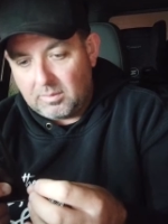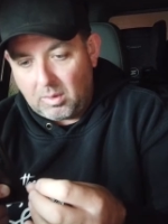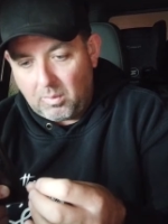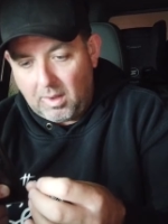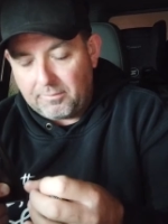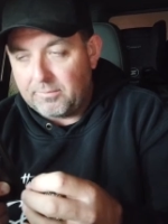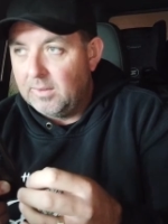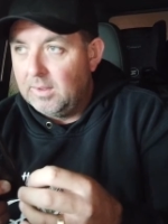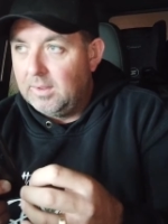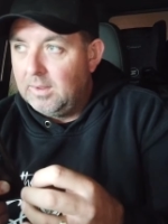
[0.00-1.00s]
You know, my wife
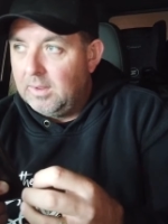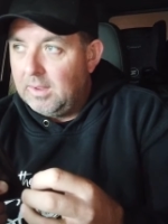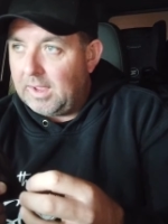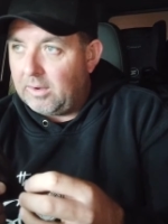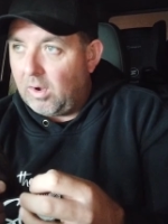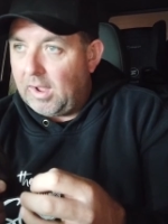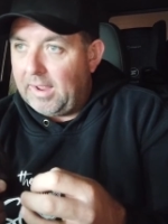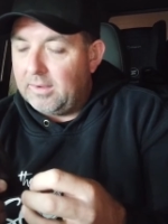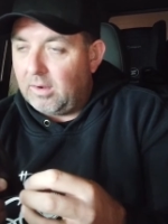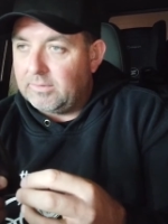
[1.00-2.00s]
and
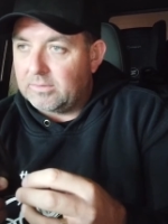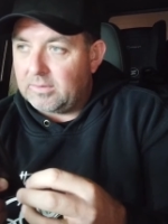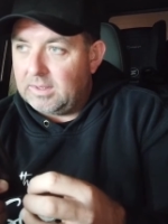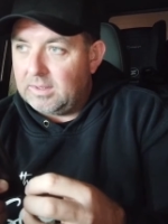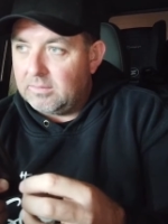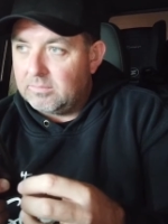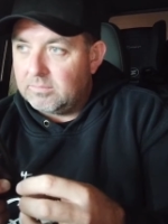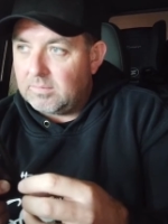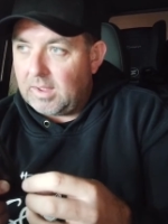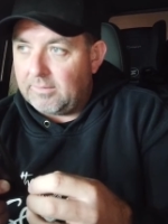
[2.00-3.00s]
I obviously
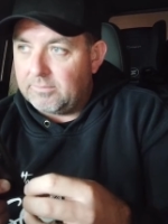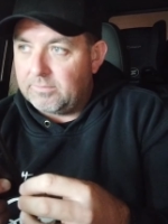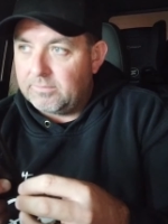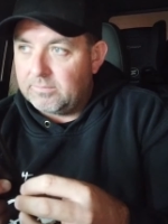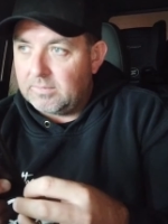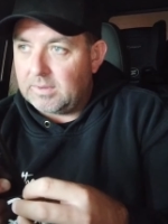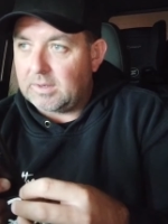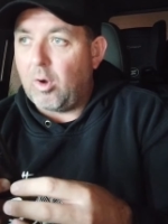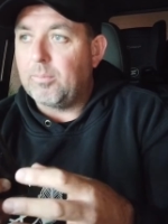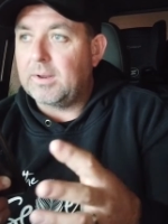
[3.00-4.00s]
have a
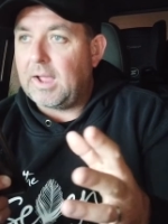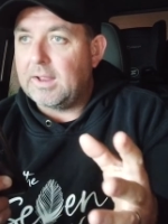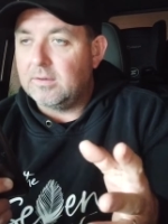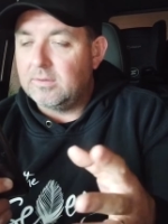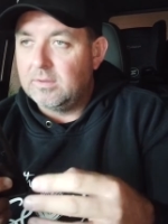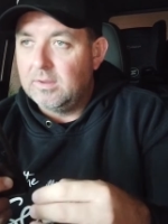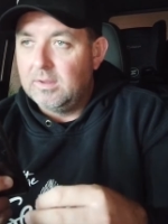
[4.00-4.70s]
complicated